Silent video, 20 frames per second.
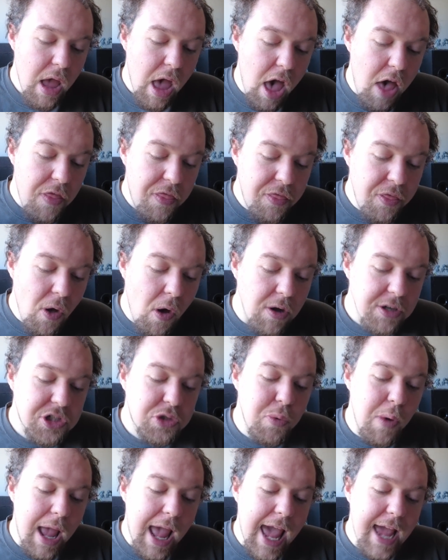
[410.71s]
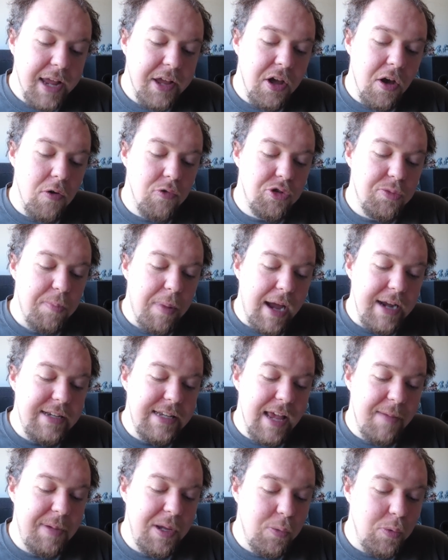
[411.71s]
Her thoughts were echoed by
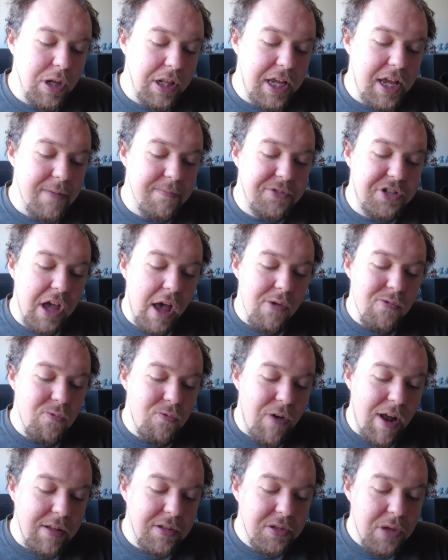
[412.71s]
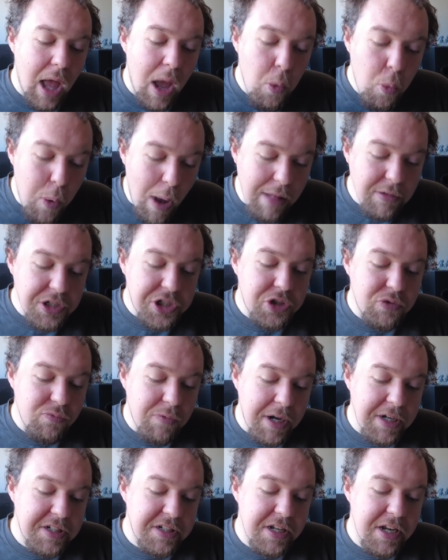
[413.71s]
Debbie Williams, a Welsh
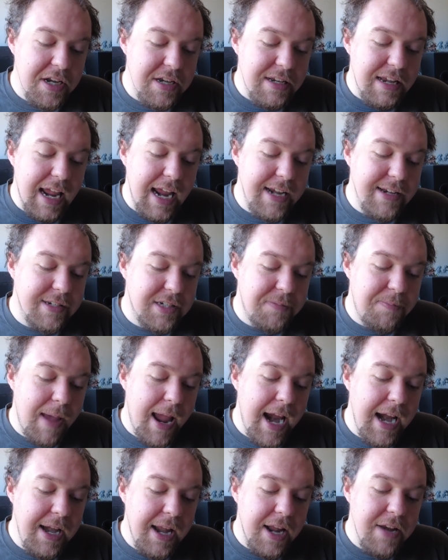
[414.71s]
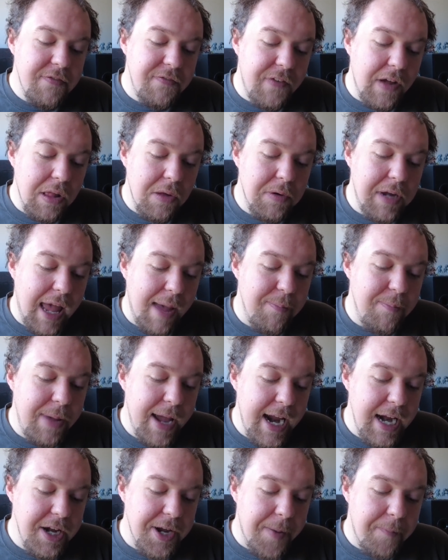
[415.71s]
resident in Spain and fellow
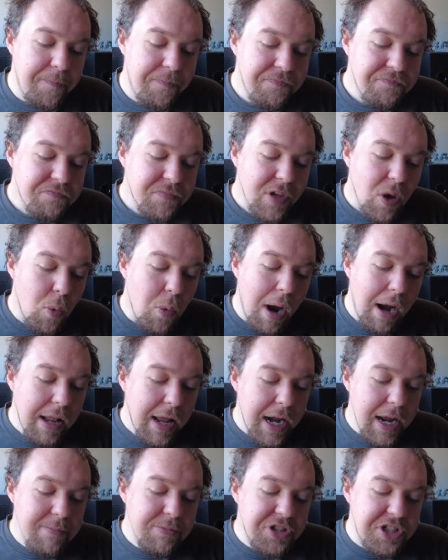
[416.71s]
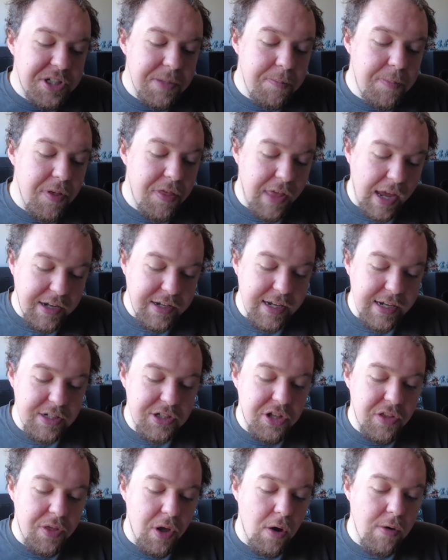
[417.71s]
campaigner. "While I am sympathetic
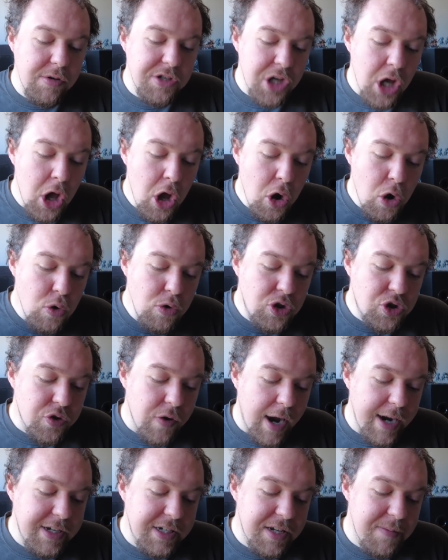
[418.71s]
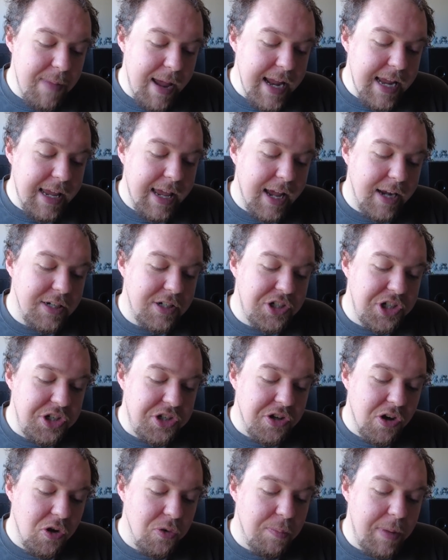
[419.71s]
to those who tried to make it," she
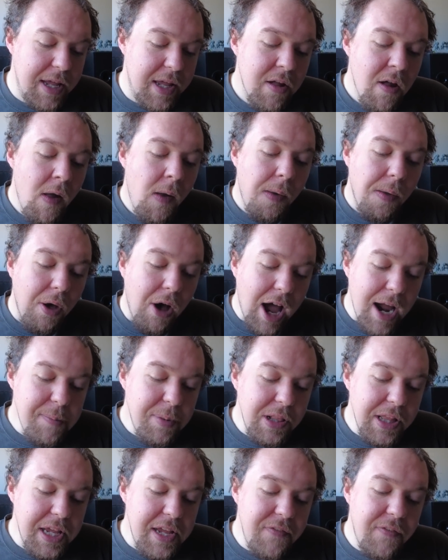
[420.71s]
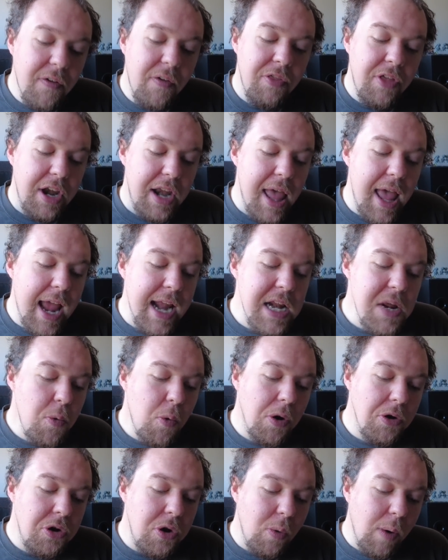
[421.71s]
told me, "I believe that
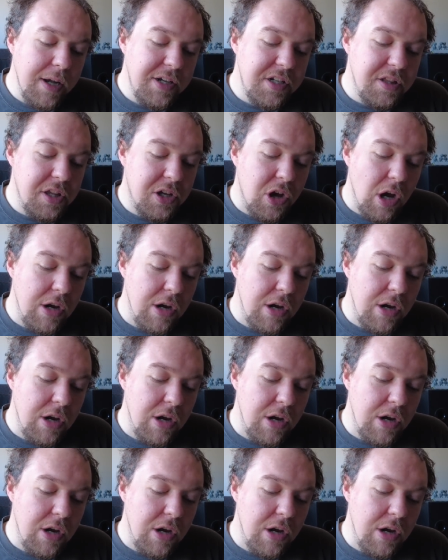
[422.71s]
anyone who entered the